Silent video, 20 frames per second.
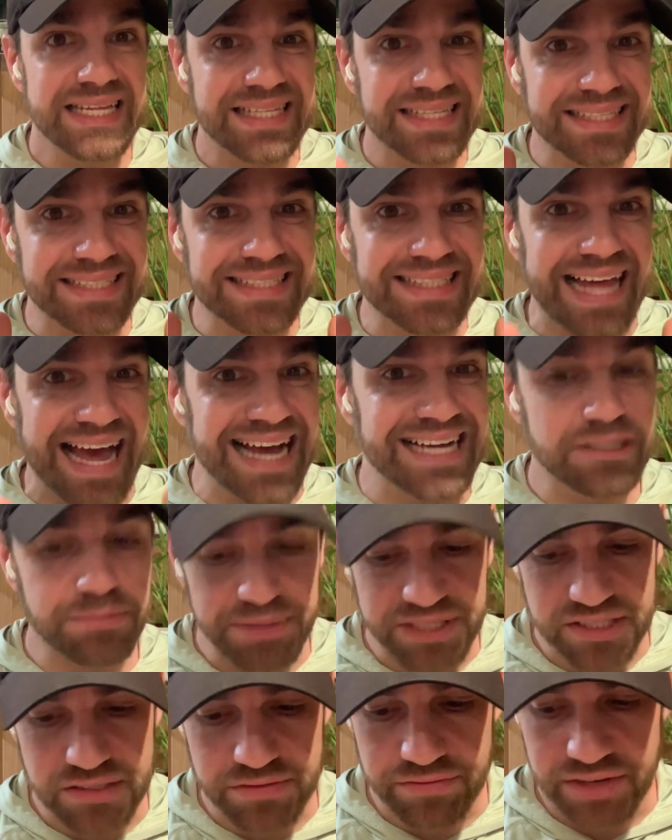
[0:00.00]
the last
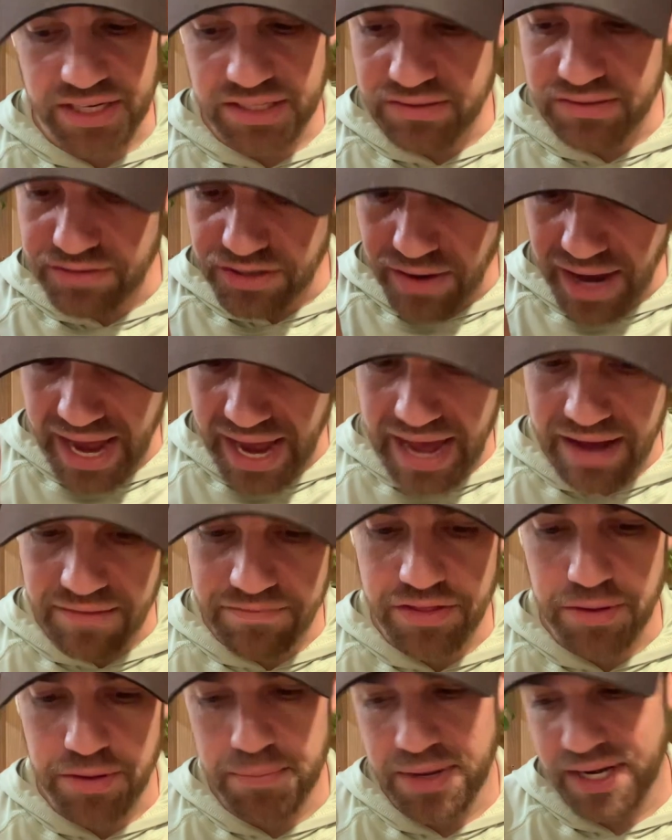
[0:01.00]
piece of advice, if you
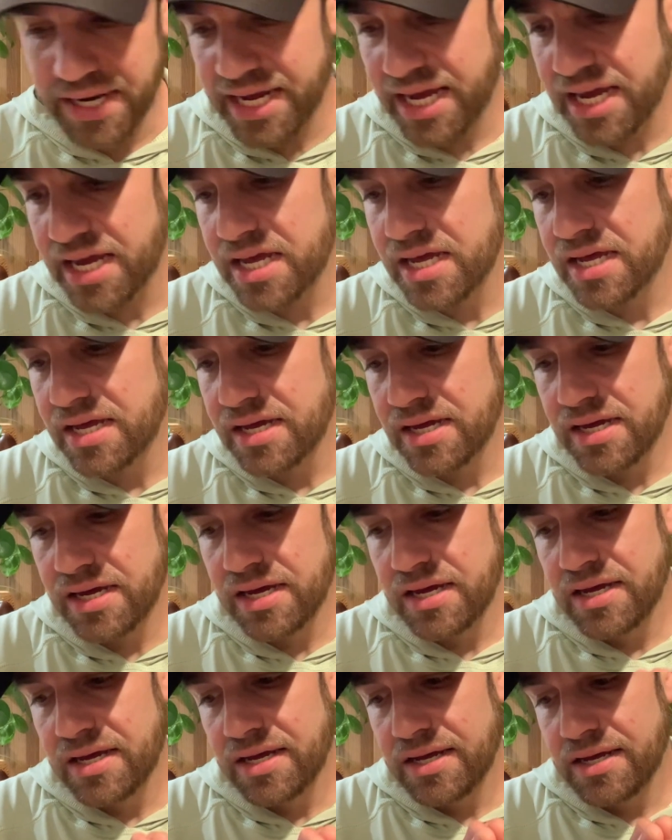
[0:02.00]
have the money,
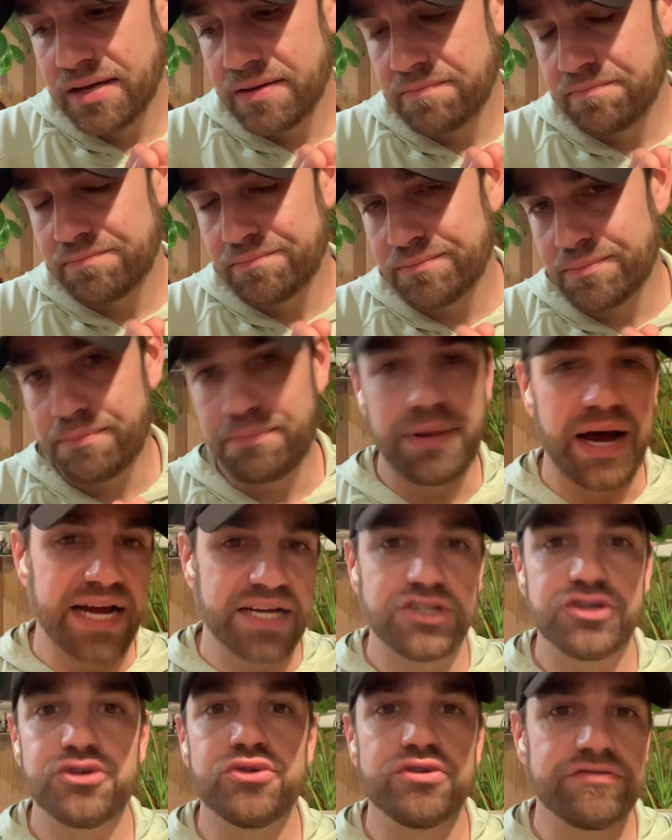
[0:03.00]
buy
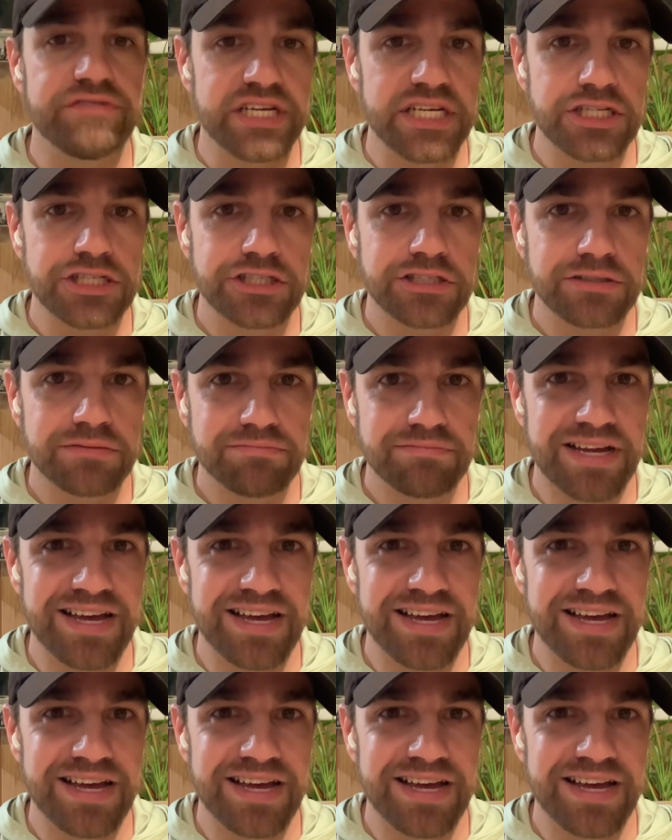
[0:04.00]
two of each.